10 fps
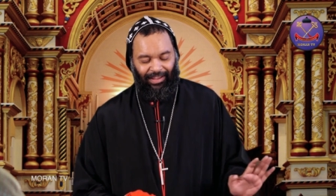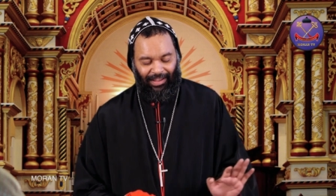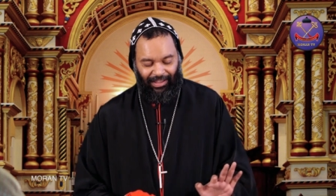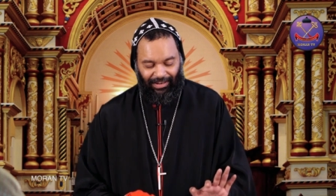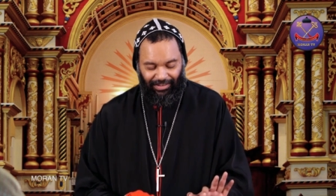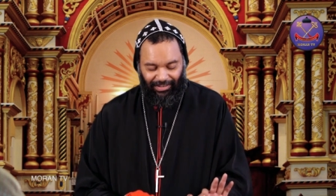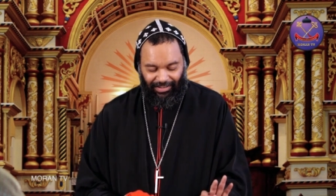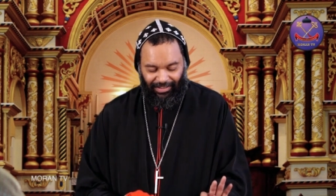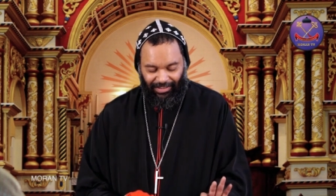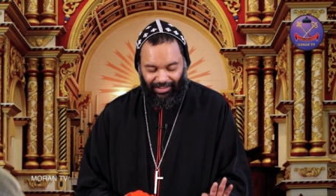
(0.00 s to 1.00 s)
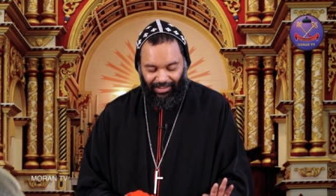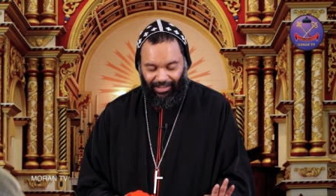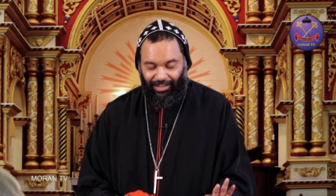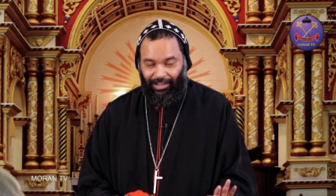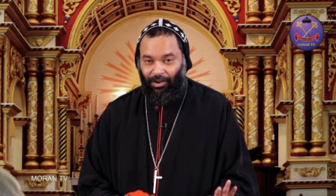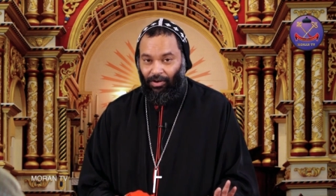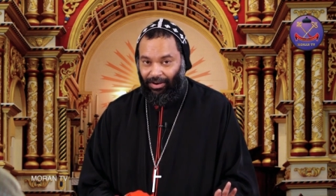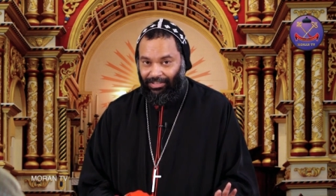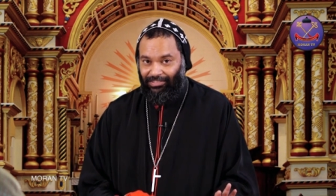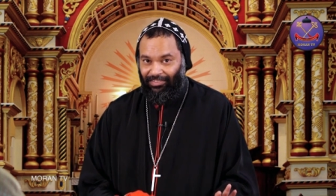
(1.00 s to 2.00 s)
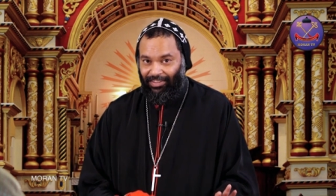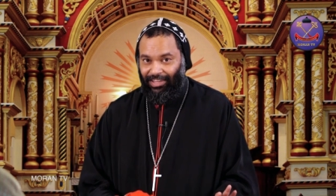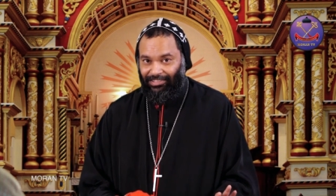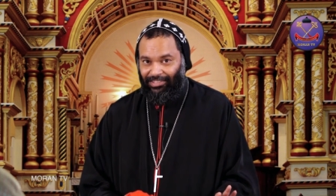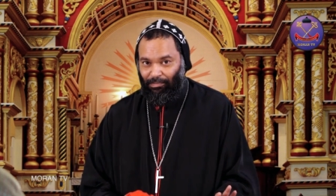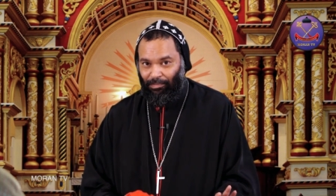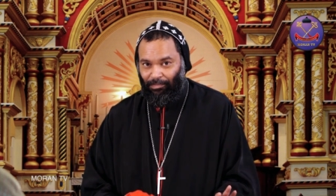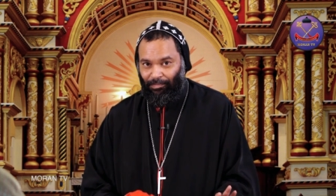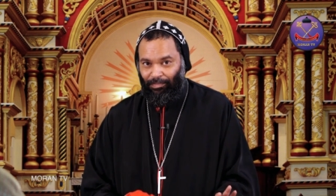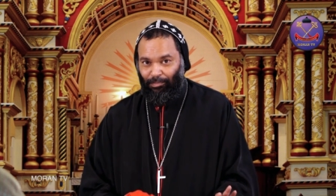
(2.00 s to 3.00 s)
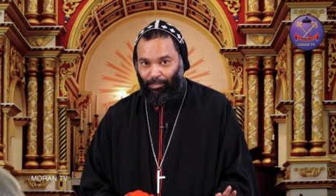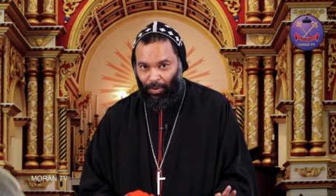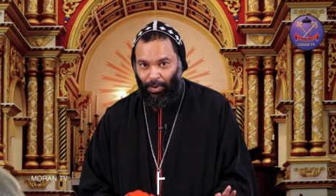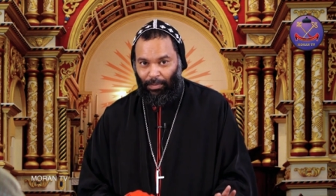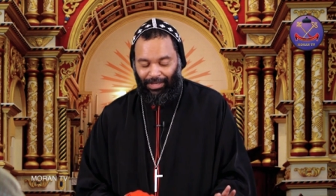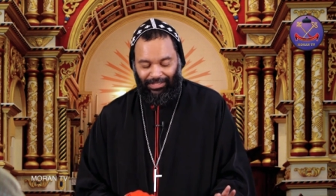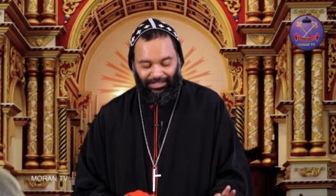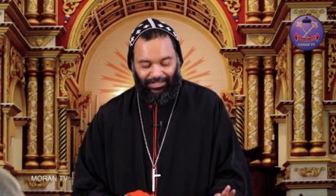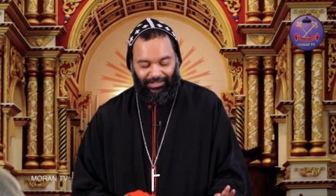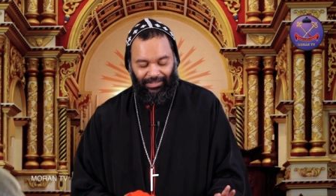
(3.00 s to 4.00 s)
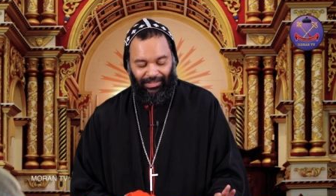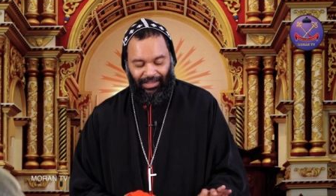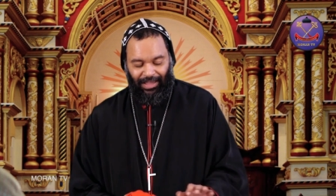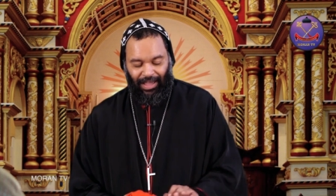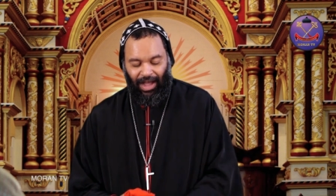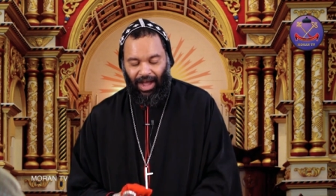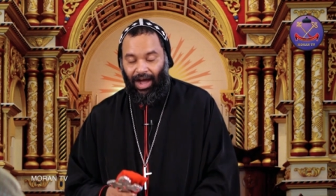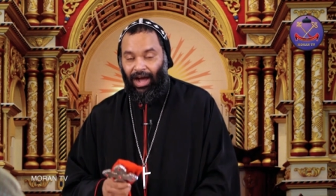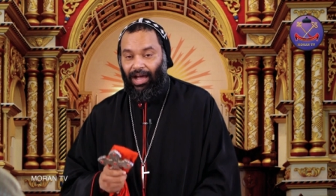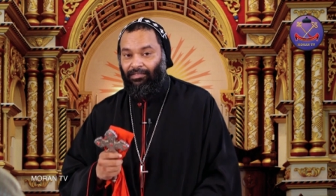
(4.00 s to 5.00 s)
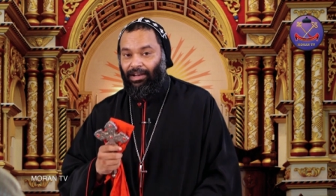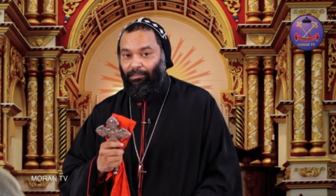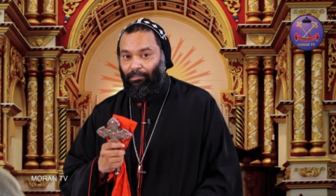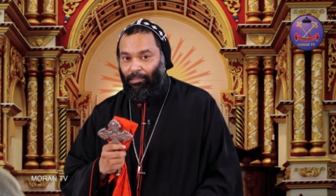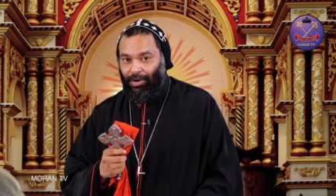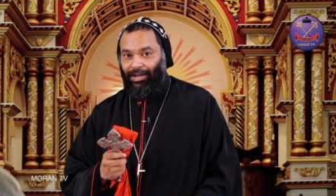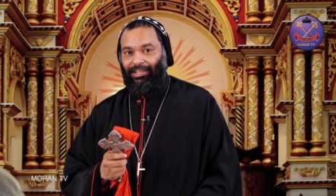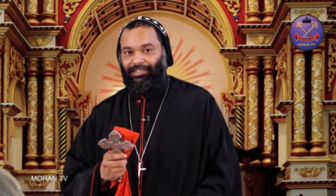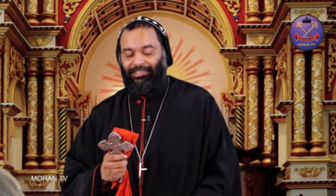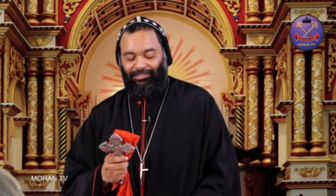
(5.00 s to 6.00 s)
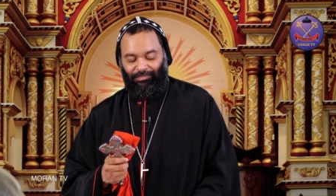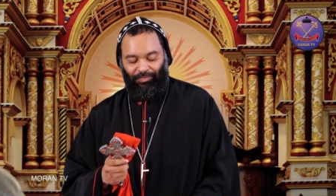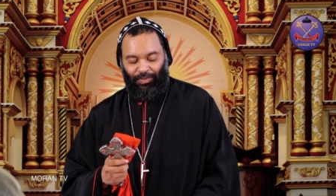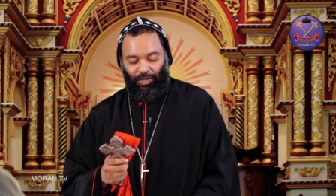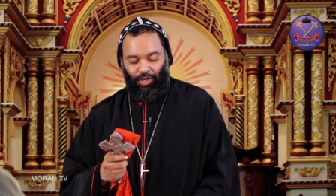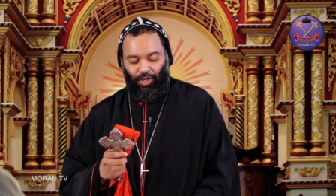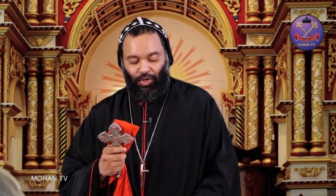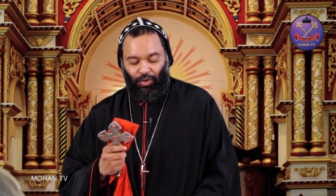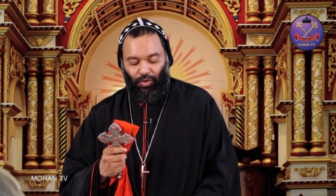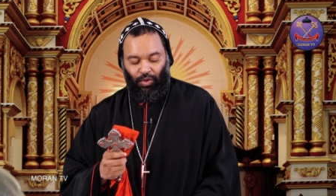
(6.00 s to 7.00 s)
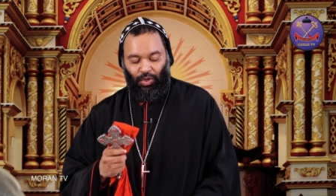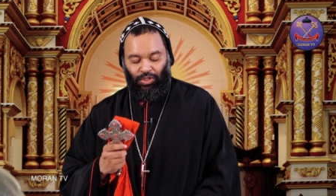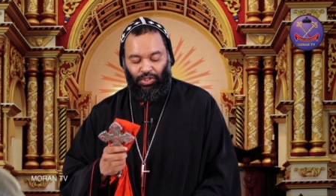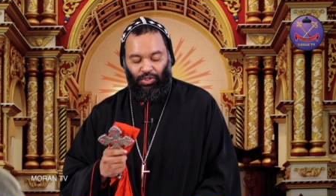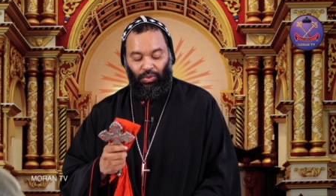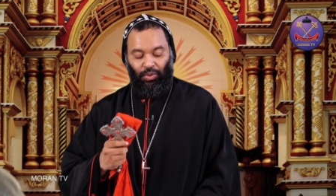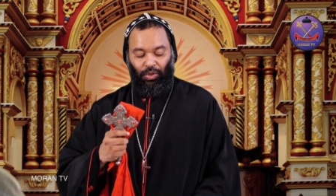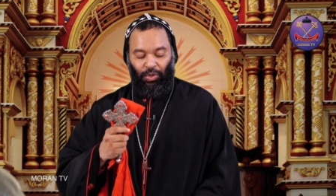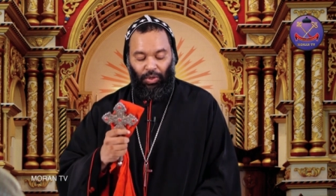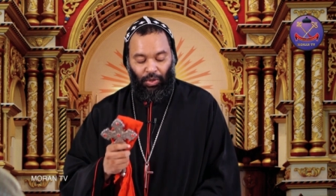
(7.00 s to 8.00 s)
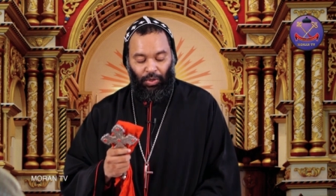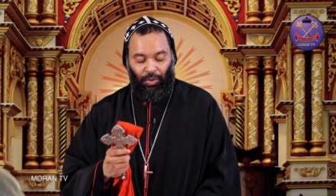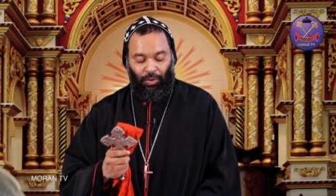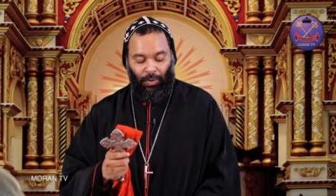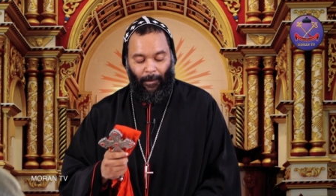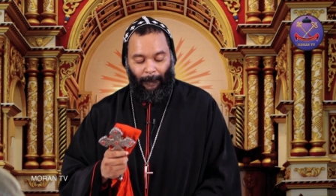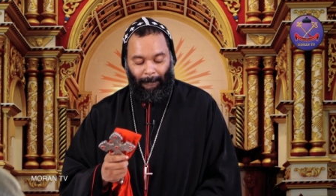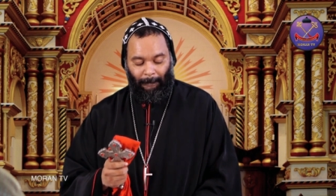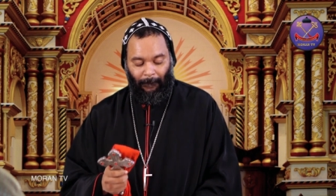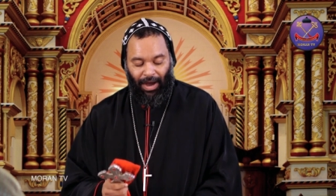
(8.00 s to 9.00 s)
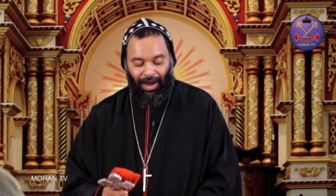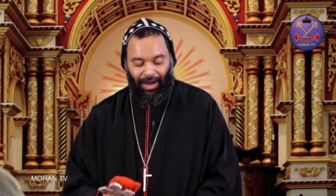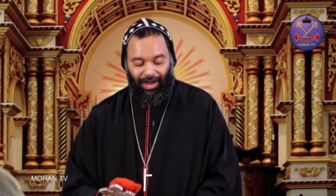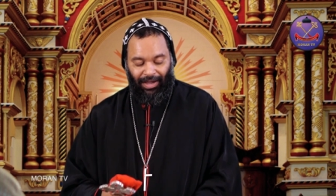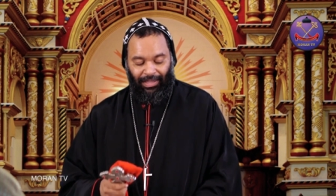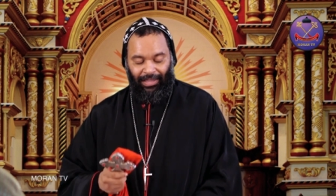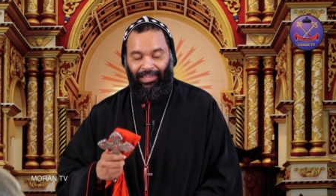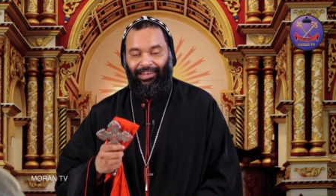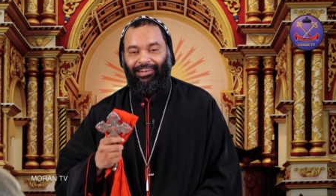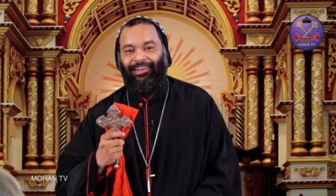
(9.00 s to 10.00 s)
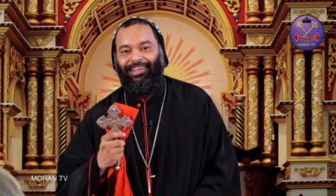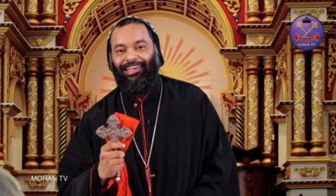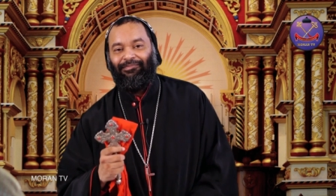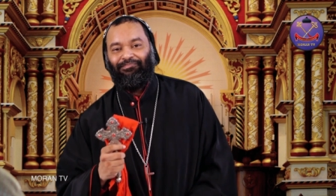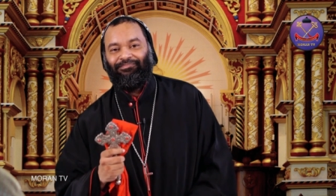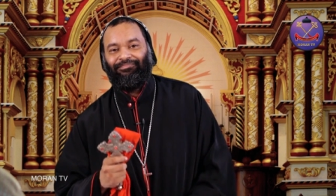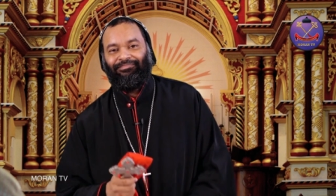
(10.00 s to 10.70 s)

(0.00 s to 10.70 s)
And God is giving us a promise, I will protect those who know my name.